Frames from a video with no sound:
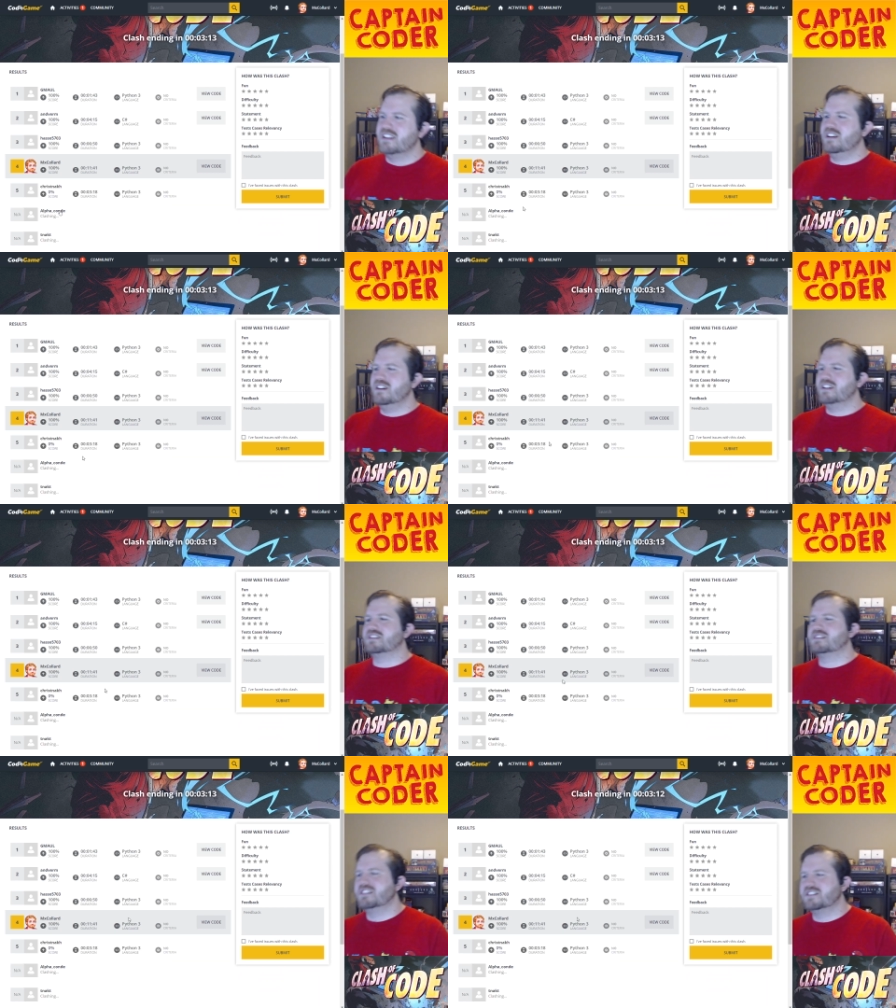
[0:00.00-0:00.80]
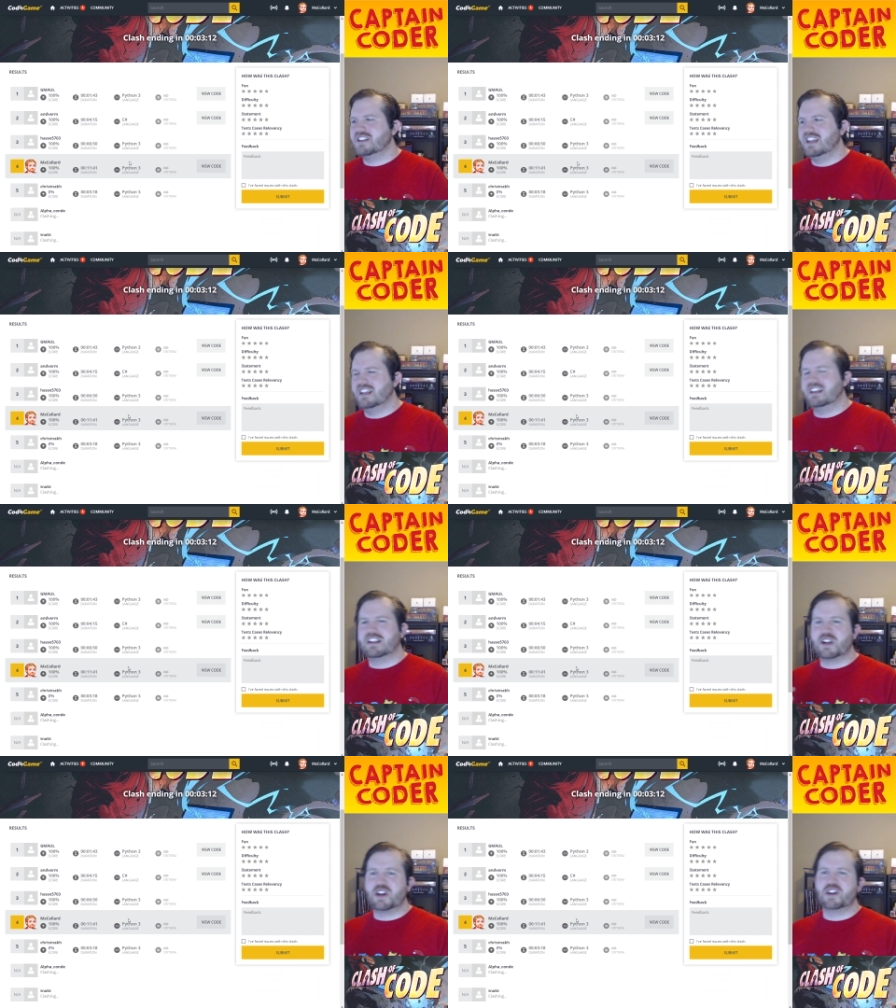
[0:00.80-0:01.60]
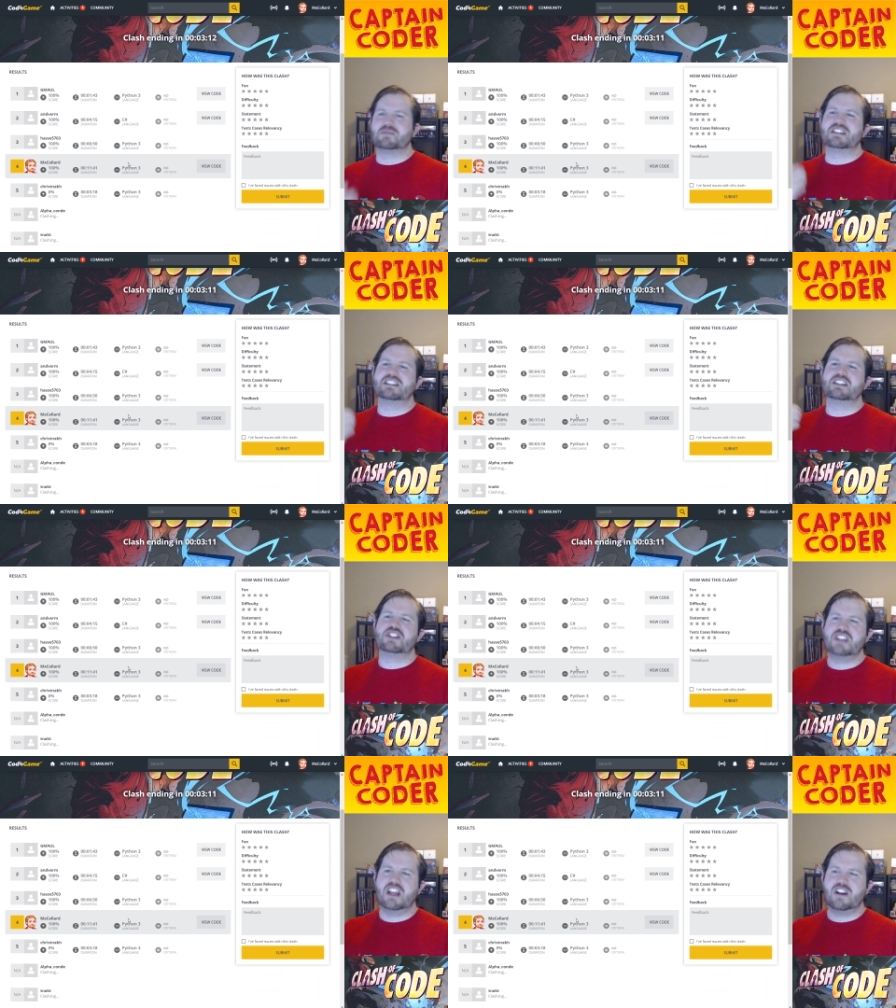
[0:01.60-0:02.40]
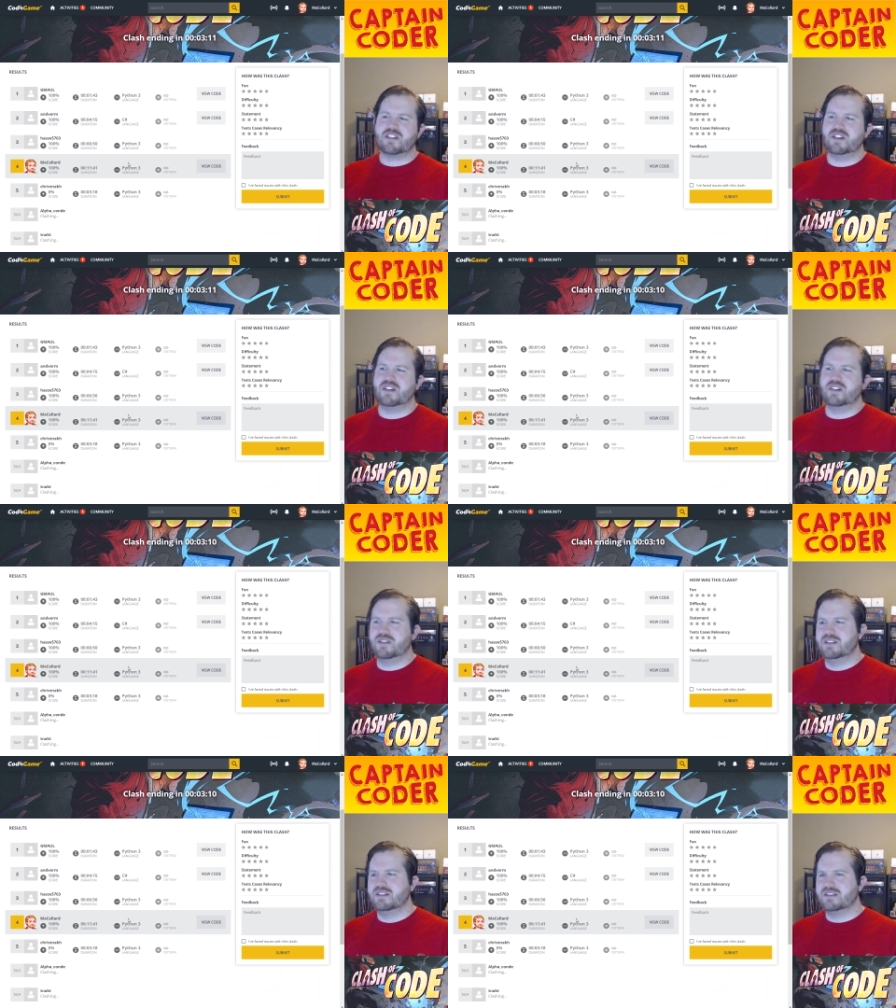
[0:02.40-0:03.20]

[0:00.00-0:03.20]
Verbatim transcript: there is such an encouragement to share code